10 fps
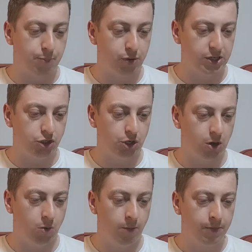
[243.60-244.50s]

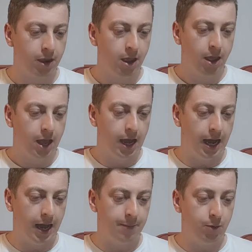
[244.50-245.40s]
pre-show.
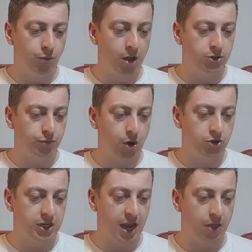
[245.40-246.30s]
Ronda
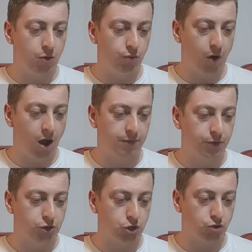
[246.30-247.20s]
Rousey and The Rock
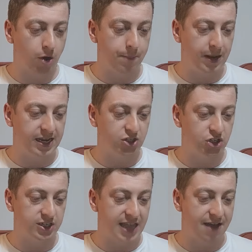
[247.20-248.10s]
versus Triple H and
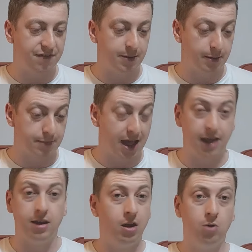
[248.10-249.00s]
Stephanie
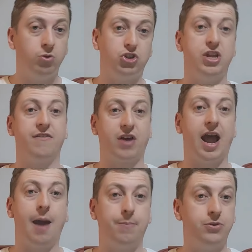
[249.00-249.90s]
McMahon, which never
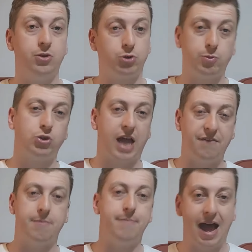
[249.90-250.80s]
happened. They were supposed to have
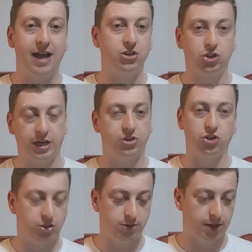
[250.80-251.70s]
a match. It
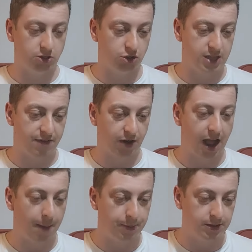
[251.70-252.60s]
just never
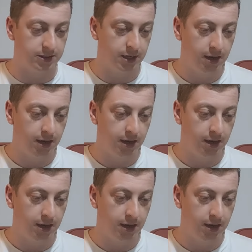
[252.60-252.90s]
happened.